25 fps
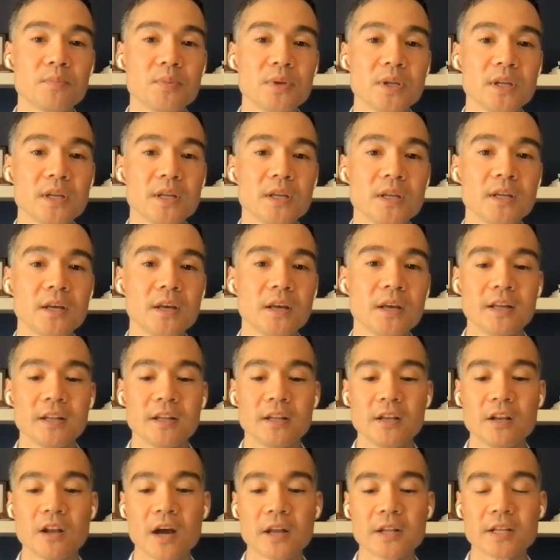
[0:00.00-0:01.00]
would be
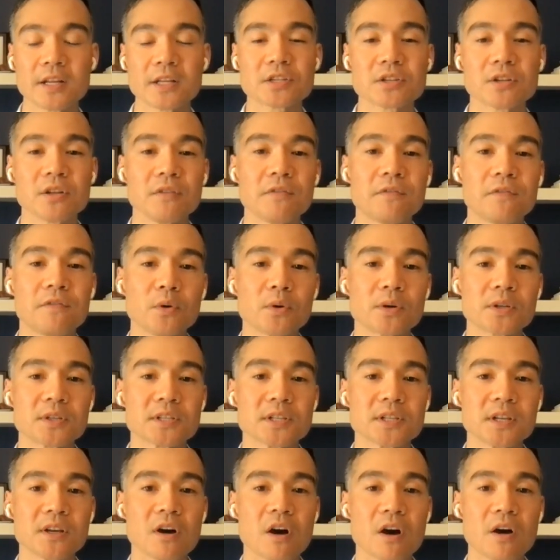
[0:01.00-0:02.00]
not necessarily
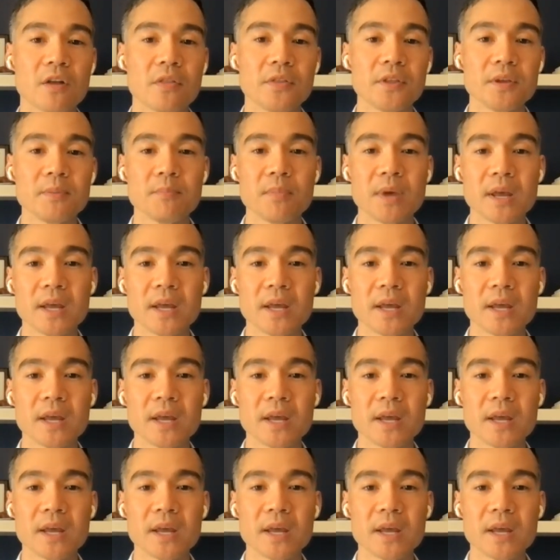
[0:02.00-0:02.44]
focusing on the